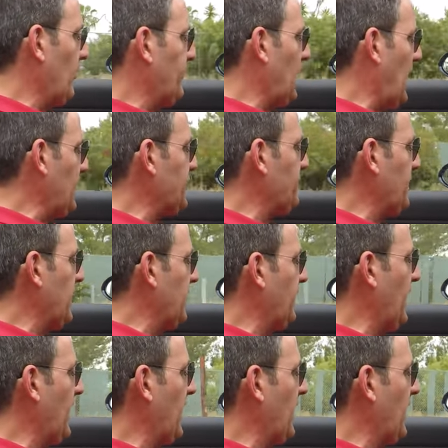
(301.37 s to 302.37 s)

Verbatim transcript: That was higher speed